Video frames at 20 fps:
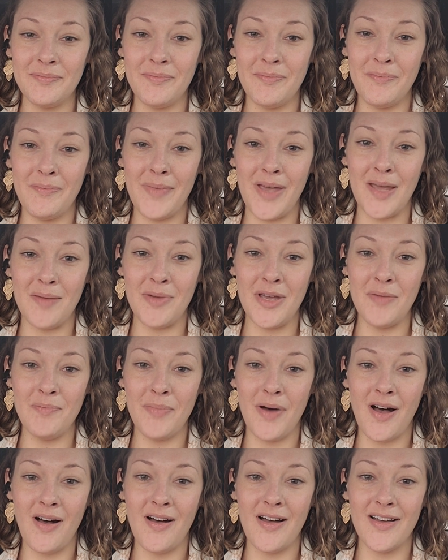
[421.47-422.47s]
Maybe
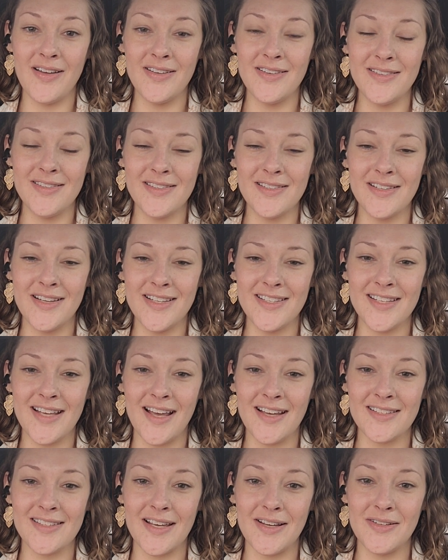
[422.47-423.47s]
pause. Let's
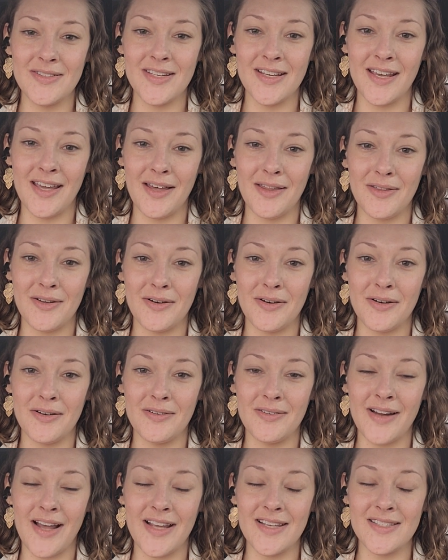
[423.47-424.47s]
exhale
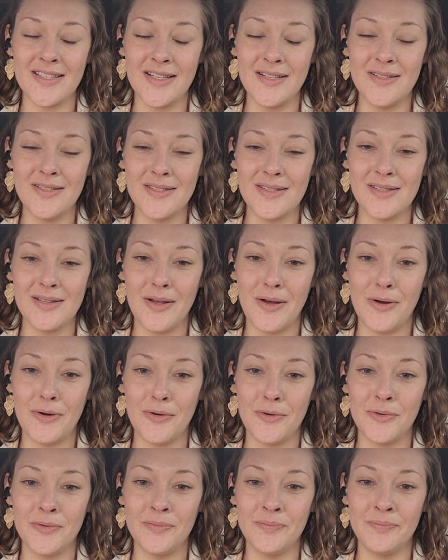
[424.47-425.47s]
together, nice and slow.